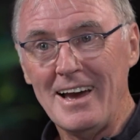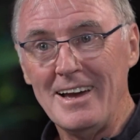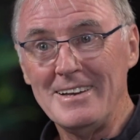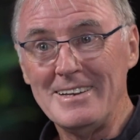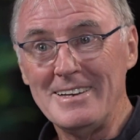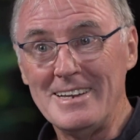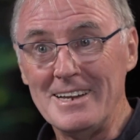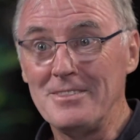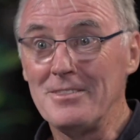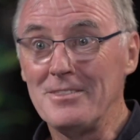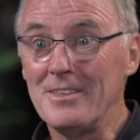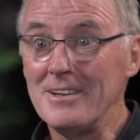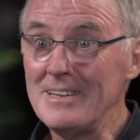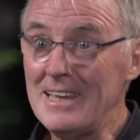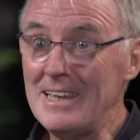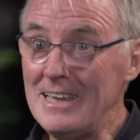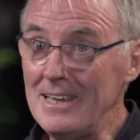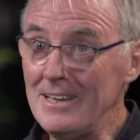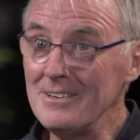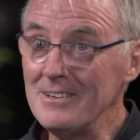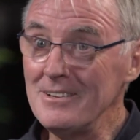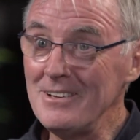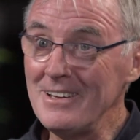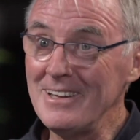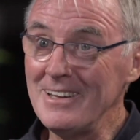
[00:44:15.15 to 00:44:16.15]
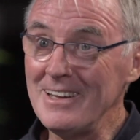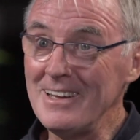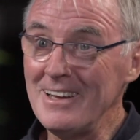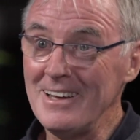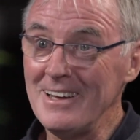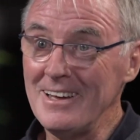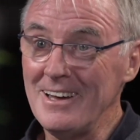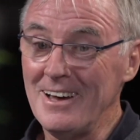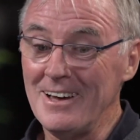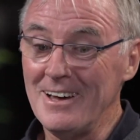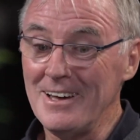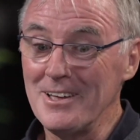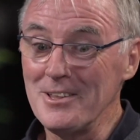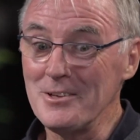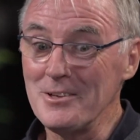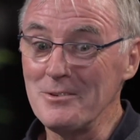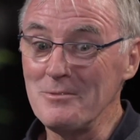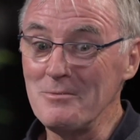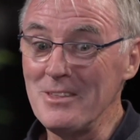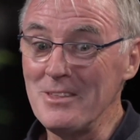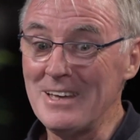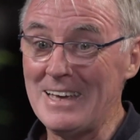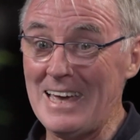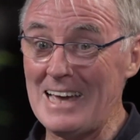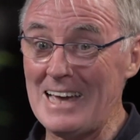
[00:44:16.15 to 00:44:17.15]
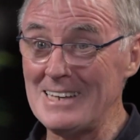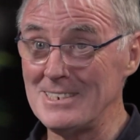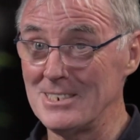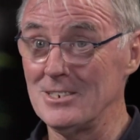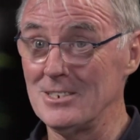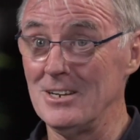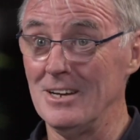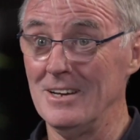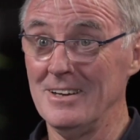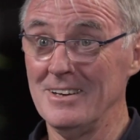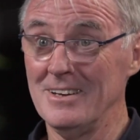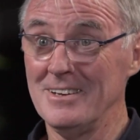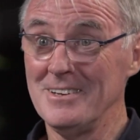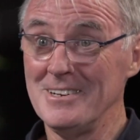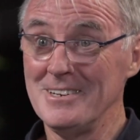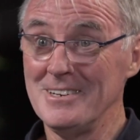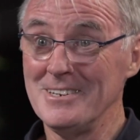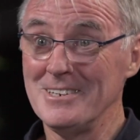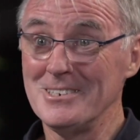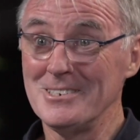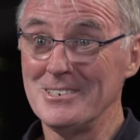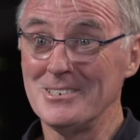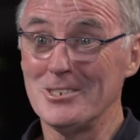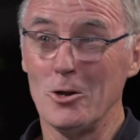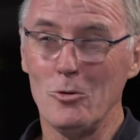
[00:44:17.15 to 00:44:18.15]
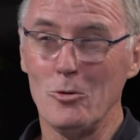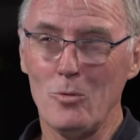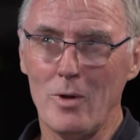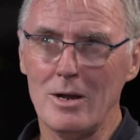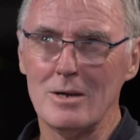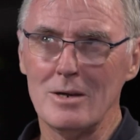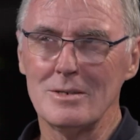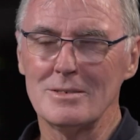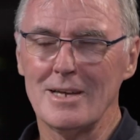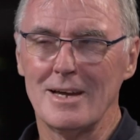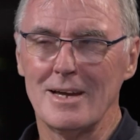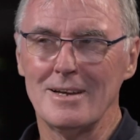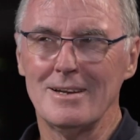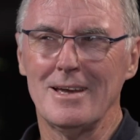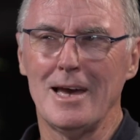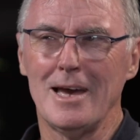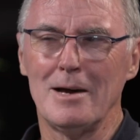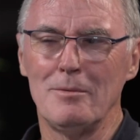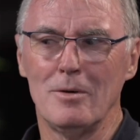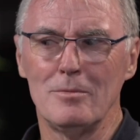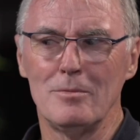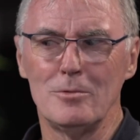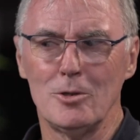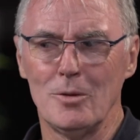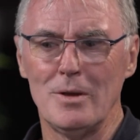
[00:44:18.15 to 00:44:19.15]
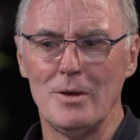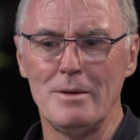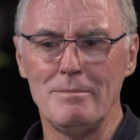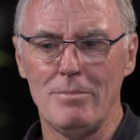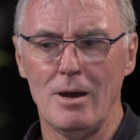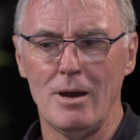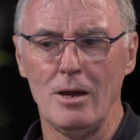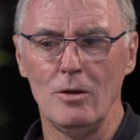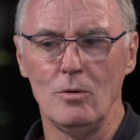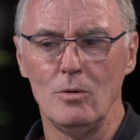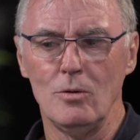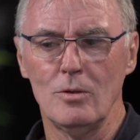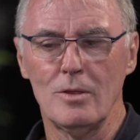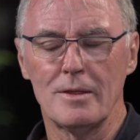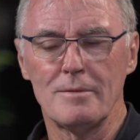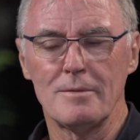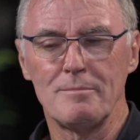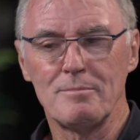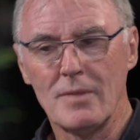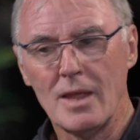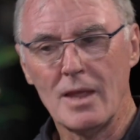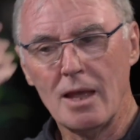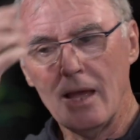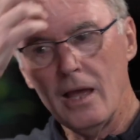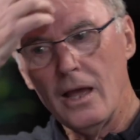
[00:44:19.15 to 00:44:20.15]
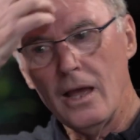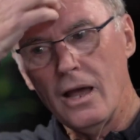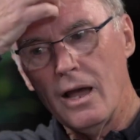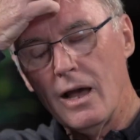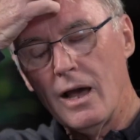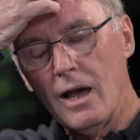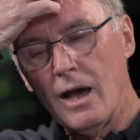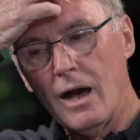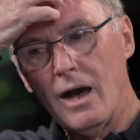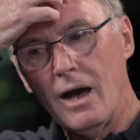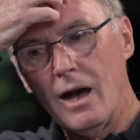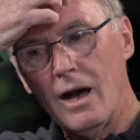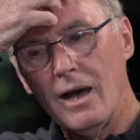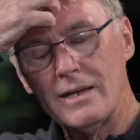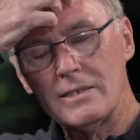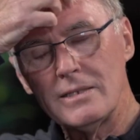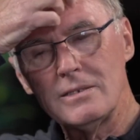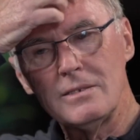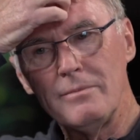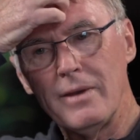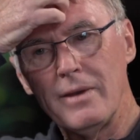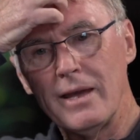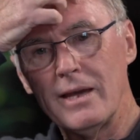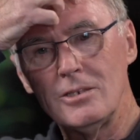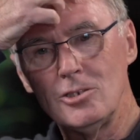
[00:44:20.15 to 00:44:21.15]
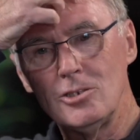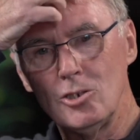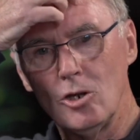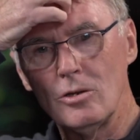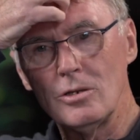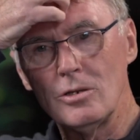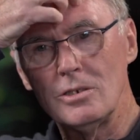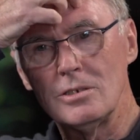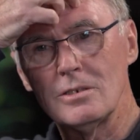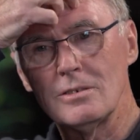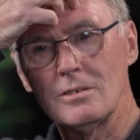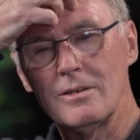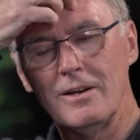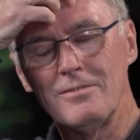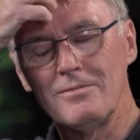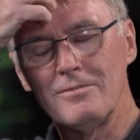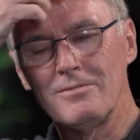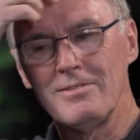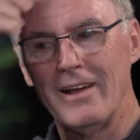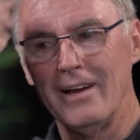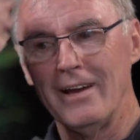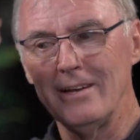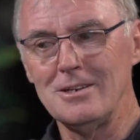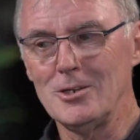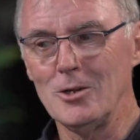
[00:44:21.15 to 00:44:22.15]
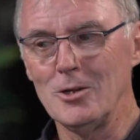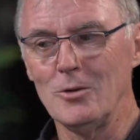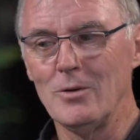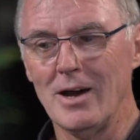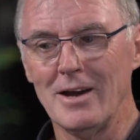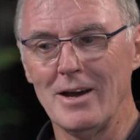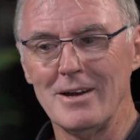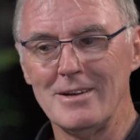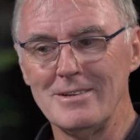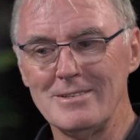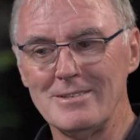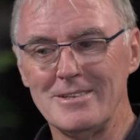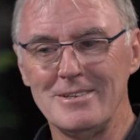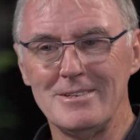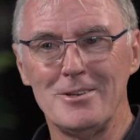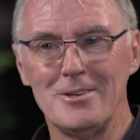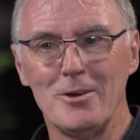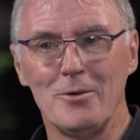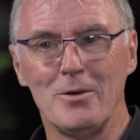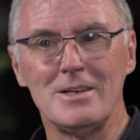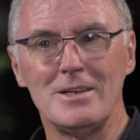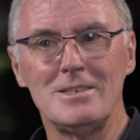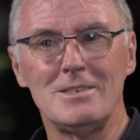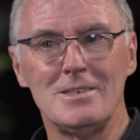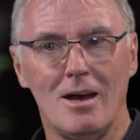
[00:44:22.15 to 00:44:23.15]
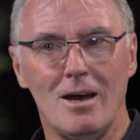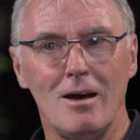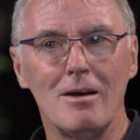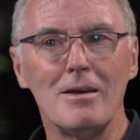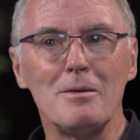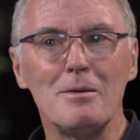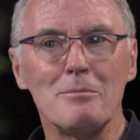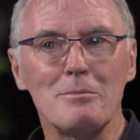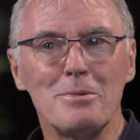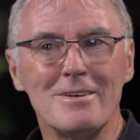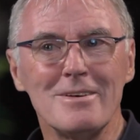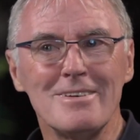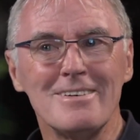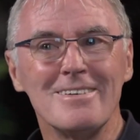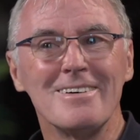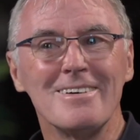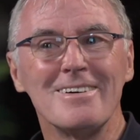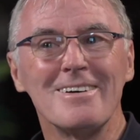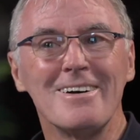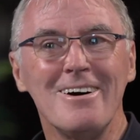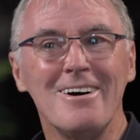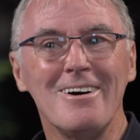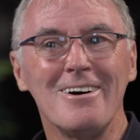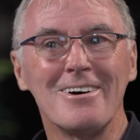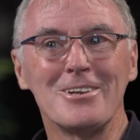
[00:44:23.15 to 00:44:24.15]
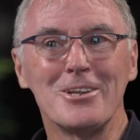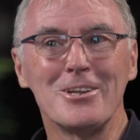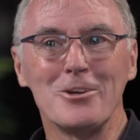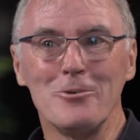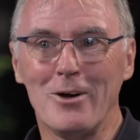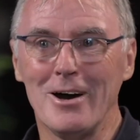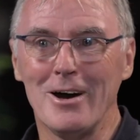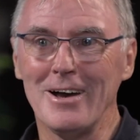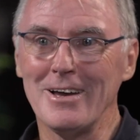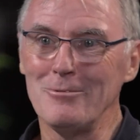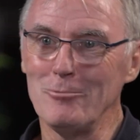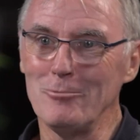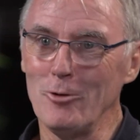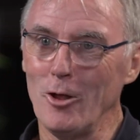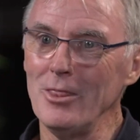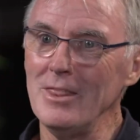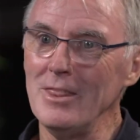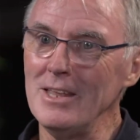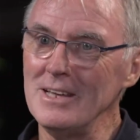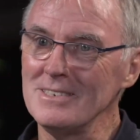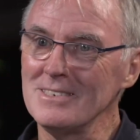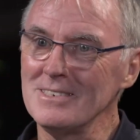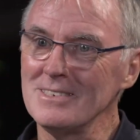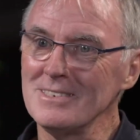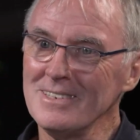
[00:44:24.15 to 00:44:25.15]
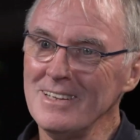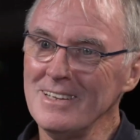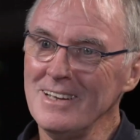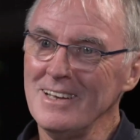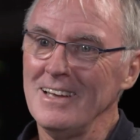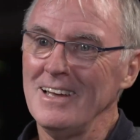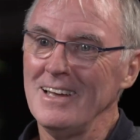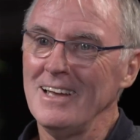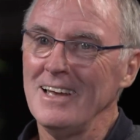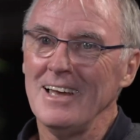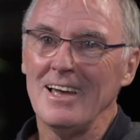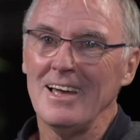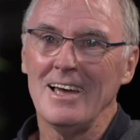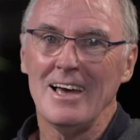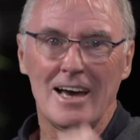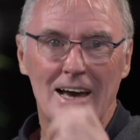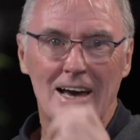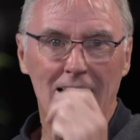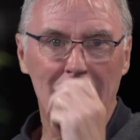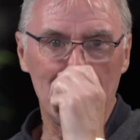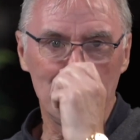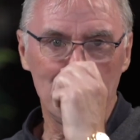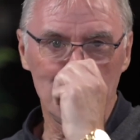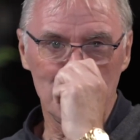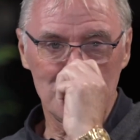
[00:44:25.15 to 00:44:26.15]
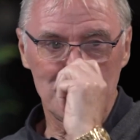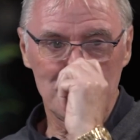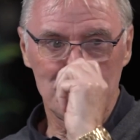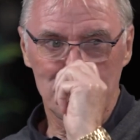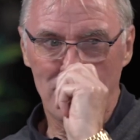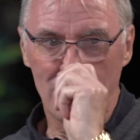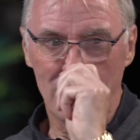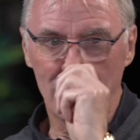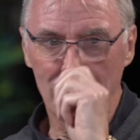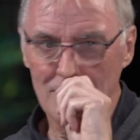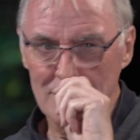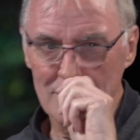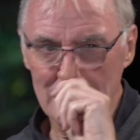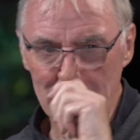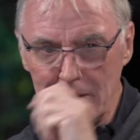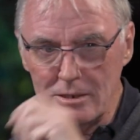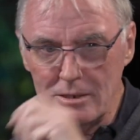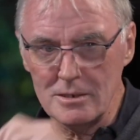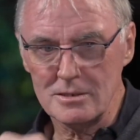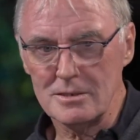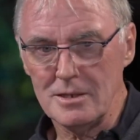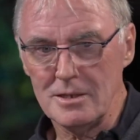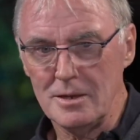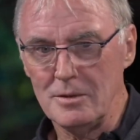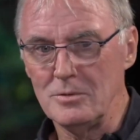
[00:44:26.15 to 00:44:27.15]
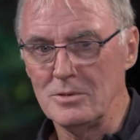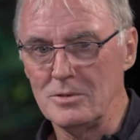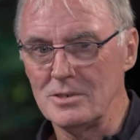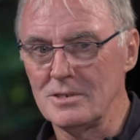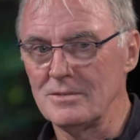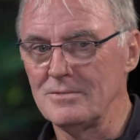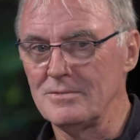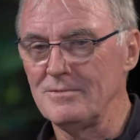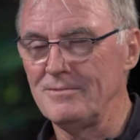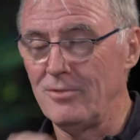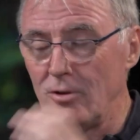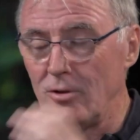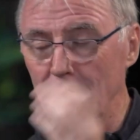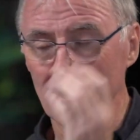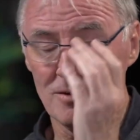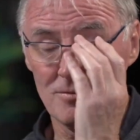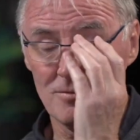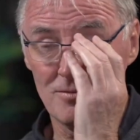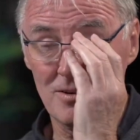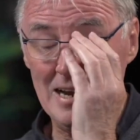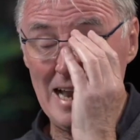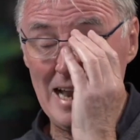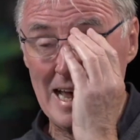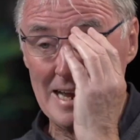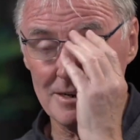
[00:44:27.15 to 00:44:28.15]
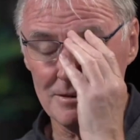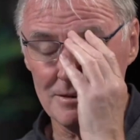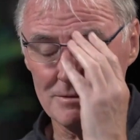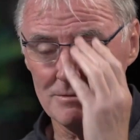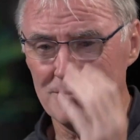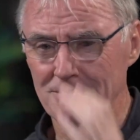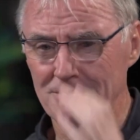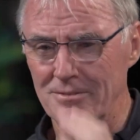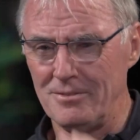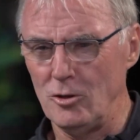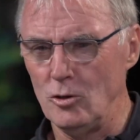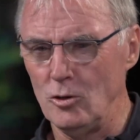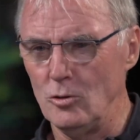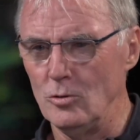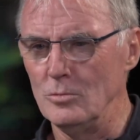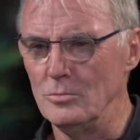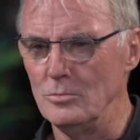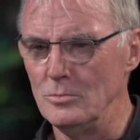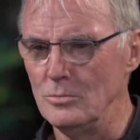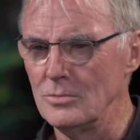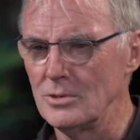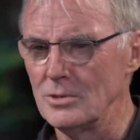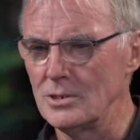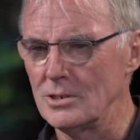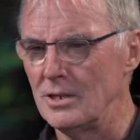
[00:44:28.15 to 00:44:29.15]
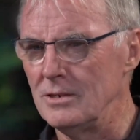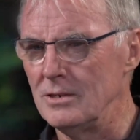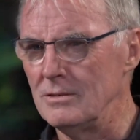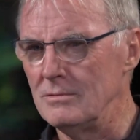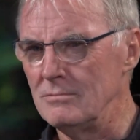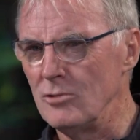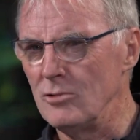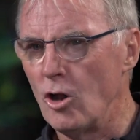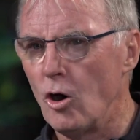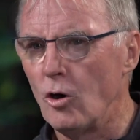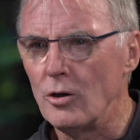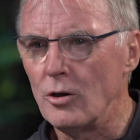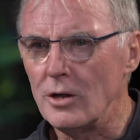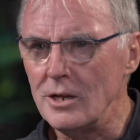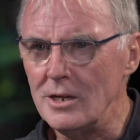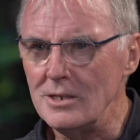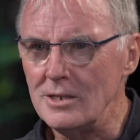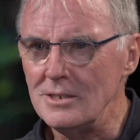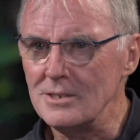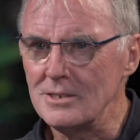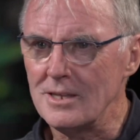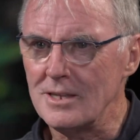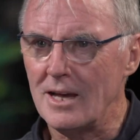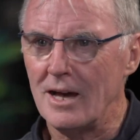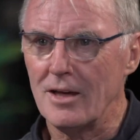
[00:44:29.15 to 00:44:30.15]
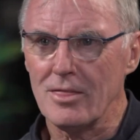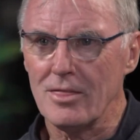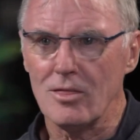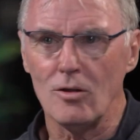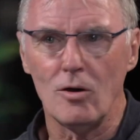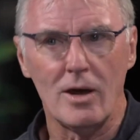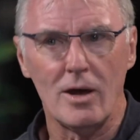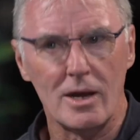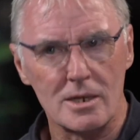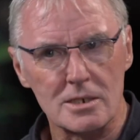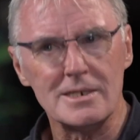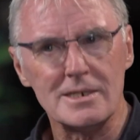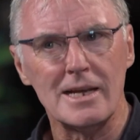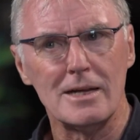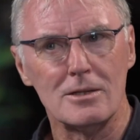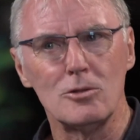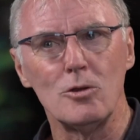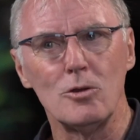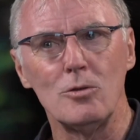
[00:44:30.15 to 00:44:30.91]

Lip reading: did the caster. So whereas I'd come up doing both, I had to make a choice of like, do I type or do I run this? And it was partly because it was full of lead and fumes and noise that I thought, actually,